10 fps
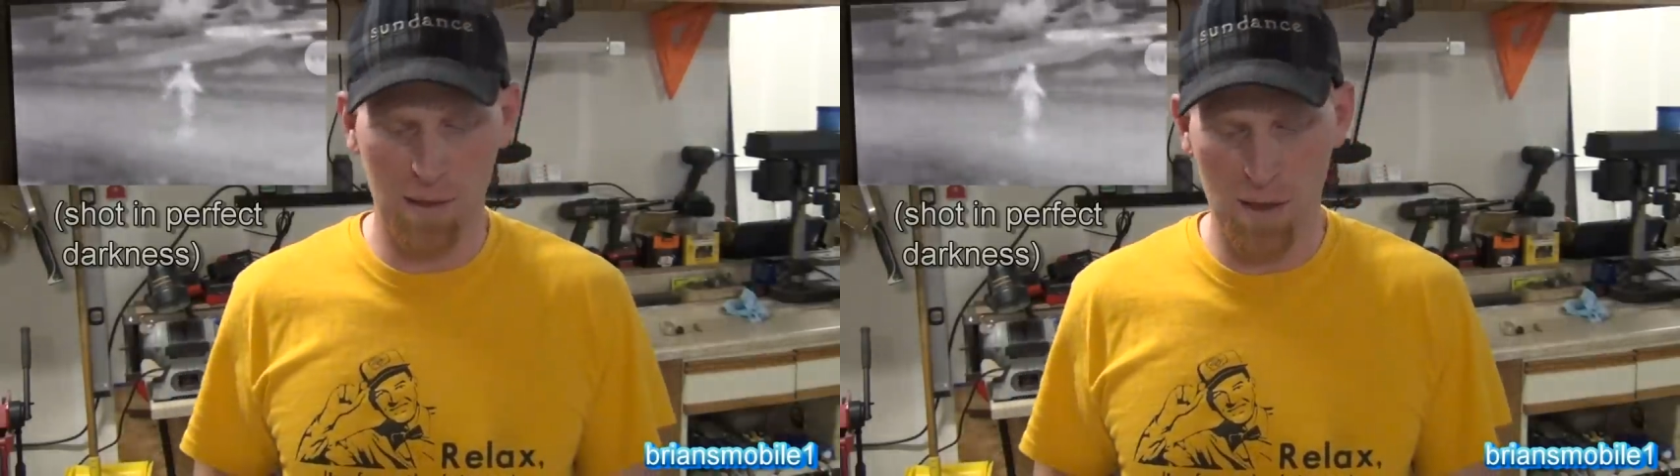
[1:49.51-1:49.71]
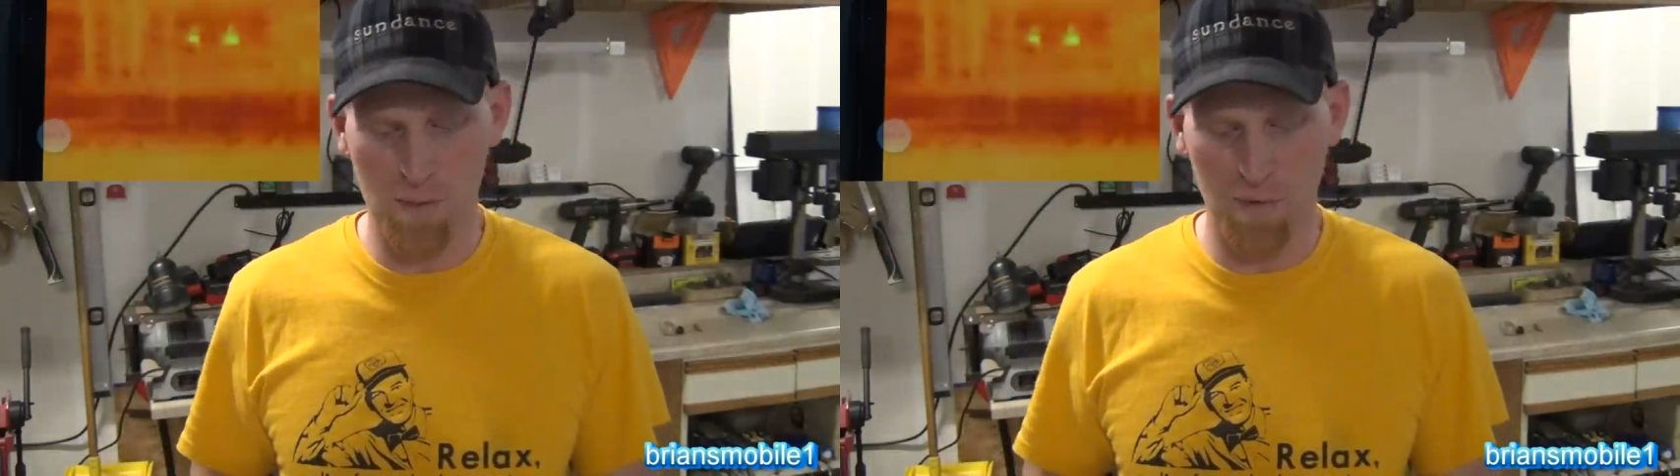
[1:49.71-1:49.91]

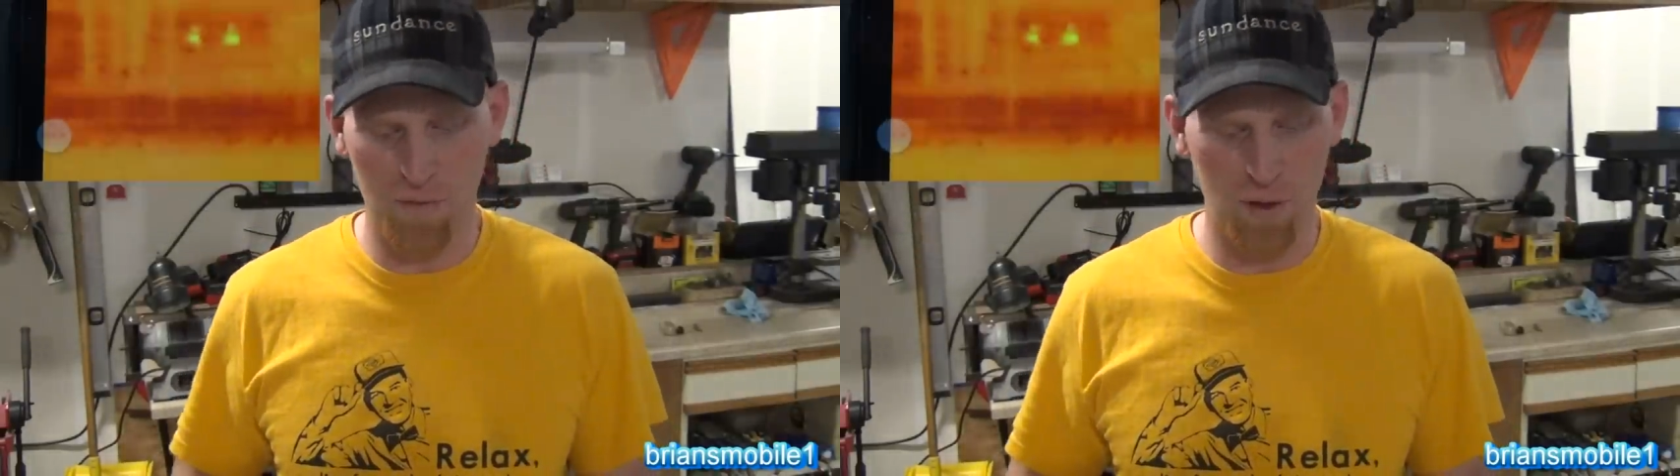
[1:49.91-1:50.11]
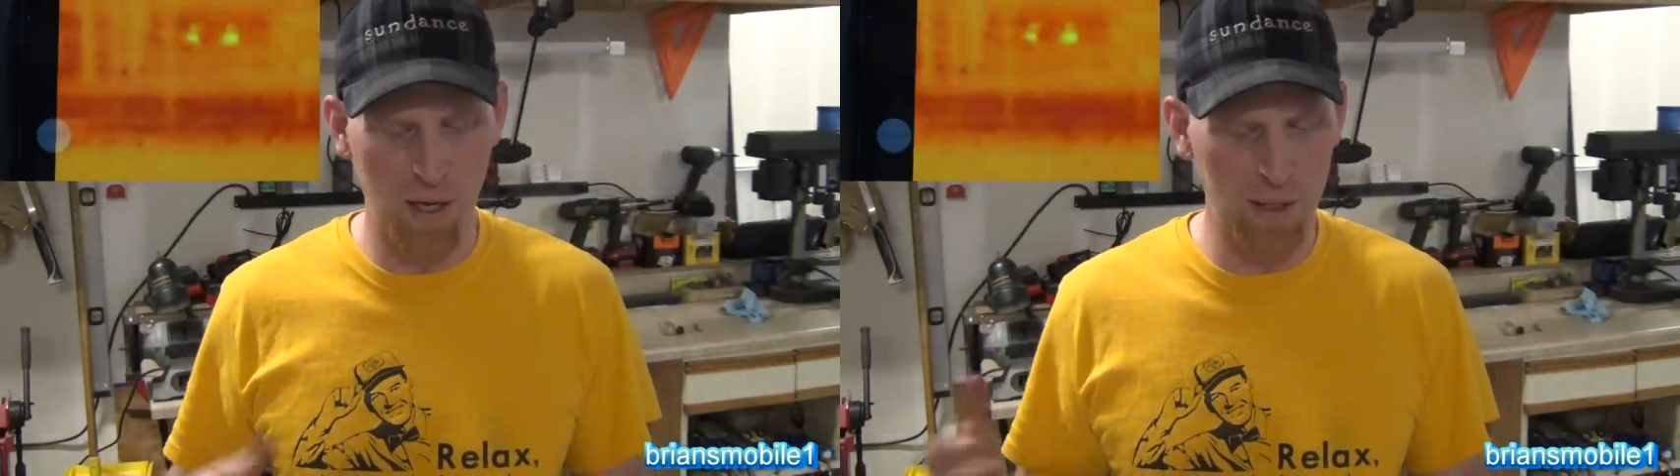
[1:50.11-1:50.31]
Um, if
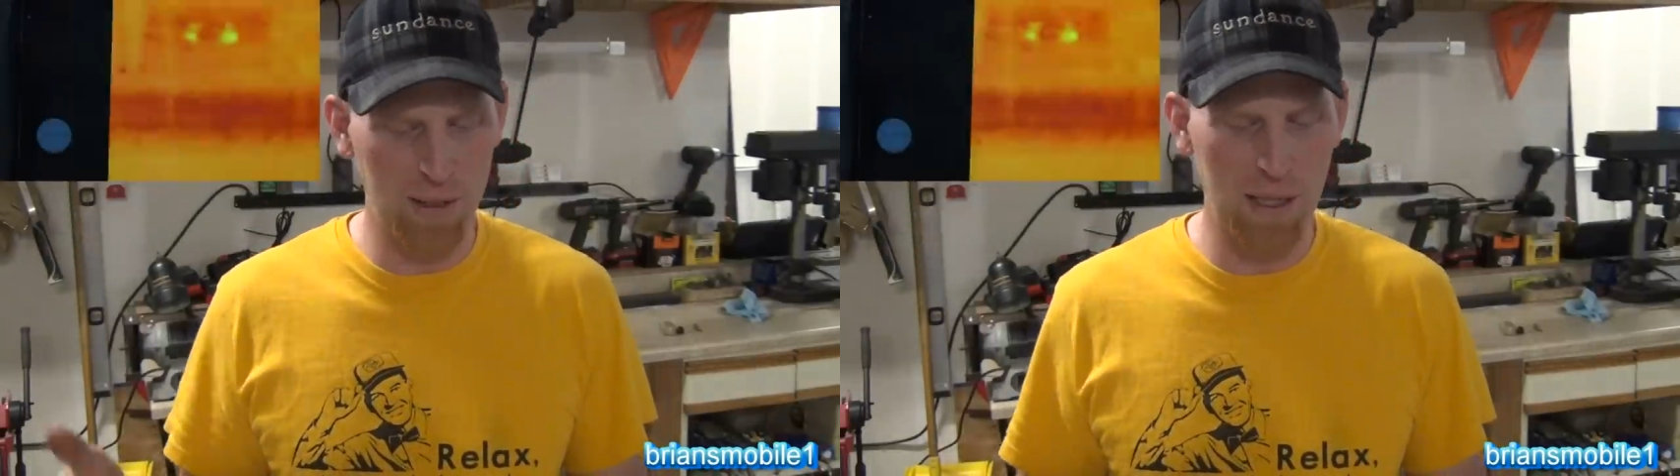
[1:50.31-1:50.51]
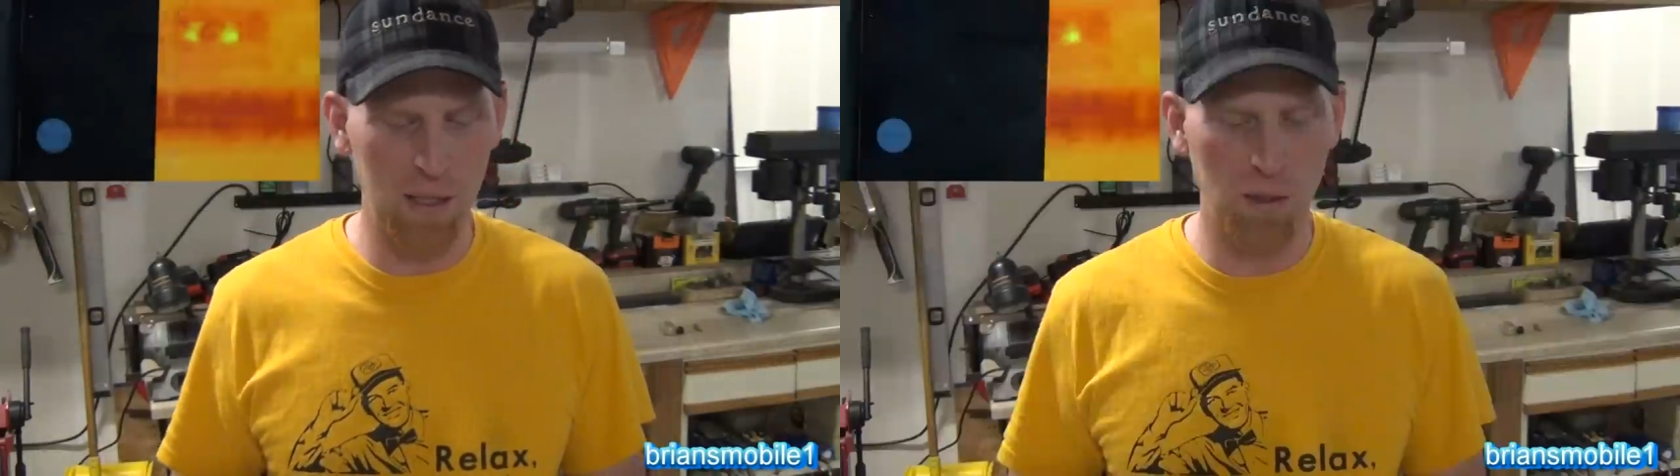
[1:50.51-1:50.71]
you're
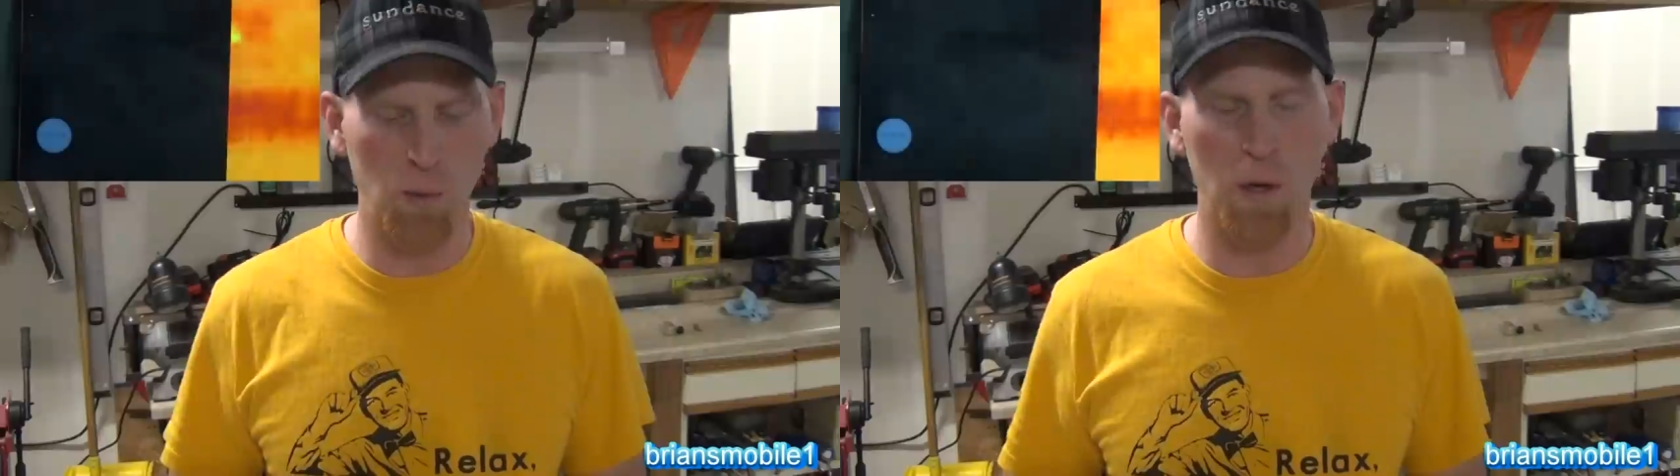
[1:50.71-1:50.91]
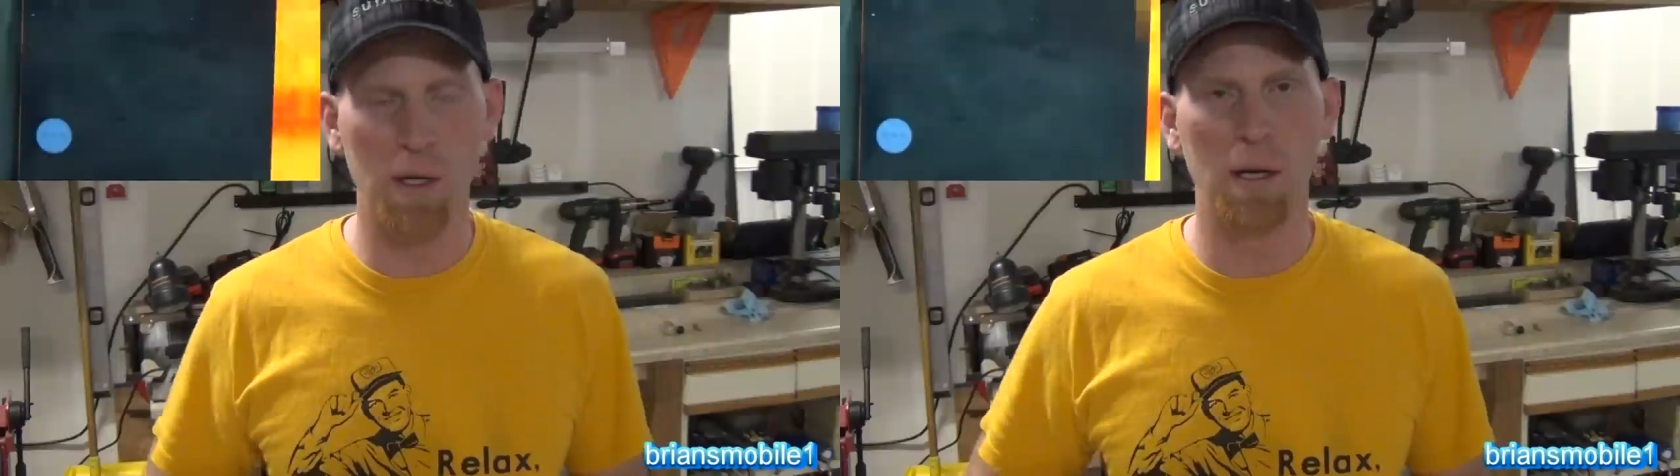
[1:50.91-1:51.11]
hunting and you
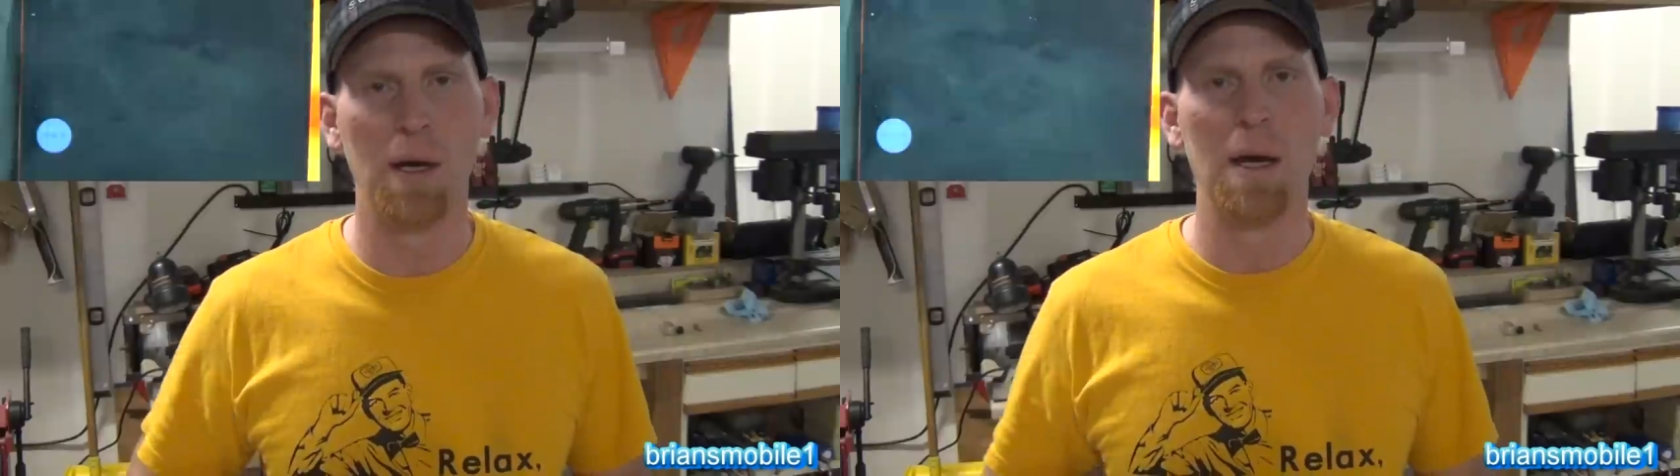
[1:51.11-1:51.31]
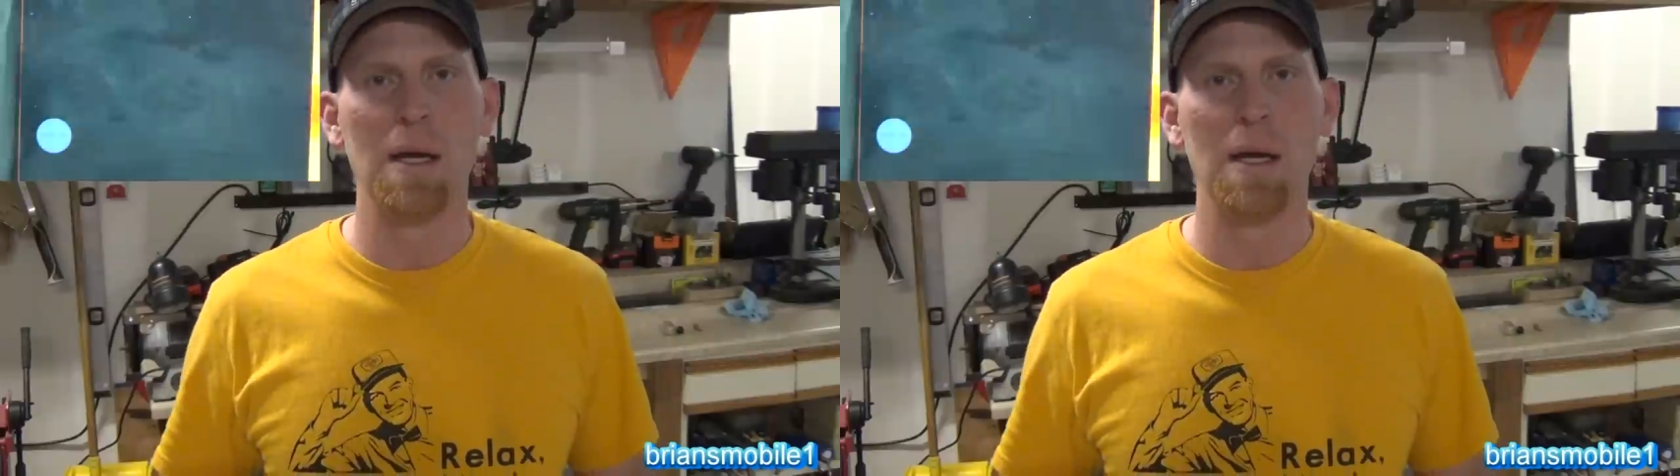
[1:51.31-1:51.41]
want to